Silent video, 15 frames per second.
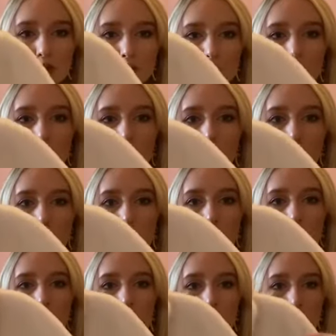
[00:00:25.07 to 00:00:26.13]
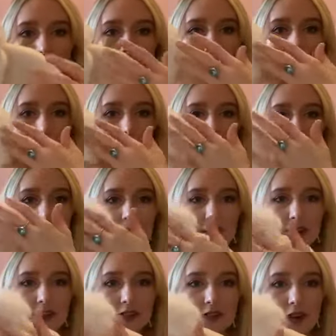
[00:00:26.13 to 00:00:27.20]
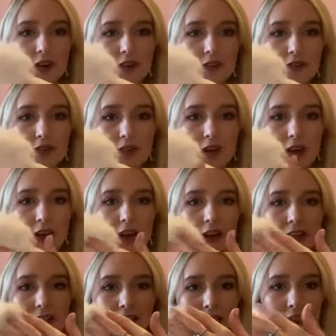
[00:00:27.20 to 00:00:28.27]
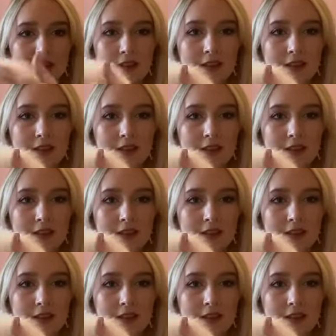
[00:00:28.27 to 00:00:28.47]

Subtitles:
wool with this faux fur lining.